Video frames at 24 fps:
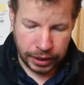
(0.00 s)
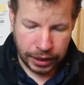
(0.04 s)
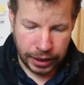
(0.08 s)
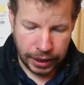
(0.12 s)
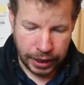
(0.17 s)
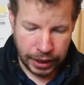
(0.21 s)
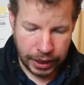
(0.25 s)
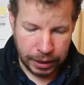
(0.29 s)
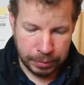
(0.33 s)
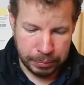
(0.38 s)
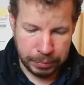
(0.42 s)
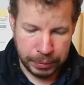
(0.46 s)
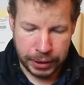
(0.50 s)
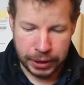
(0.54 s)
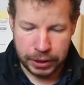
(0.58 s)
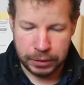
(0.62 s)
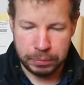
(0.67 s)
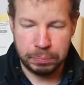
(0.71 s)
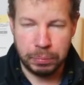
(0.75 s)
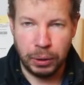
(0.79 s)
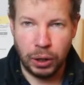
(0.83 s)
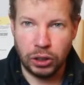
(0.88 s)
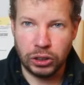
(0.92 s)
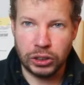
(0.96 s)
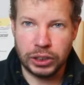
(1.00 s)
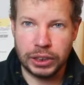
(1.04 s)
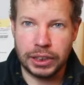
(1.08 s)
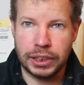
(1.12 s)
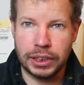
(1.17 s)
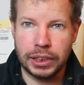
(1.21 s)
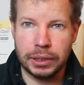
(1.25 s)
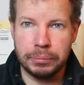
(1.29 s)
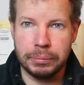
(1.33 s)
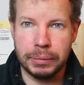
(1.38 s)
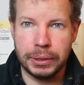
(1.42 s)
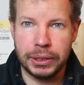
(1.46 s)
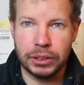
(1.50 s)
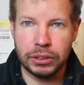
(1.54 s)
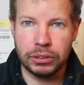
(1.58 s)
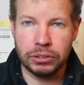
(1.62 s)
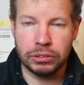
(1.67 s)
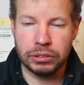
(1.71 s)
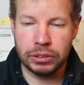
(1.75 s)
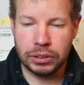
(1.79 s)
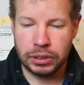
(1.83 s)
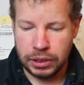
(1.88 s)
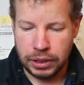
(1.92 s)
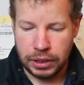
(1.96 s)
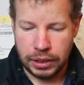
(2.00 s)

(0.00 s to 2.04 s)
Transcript: It's ported in the middle,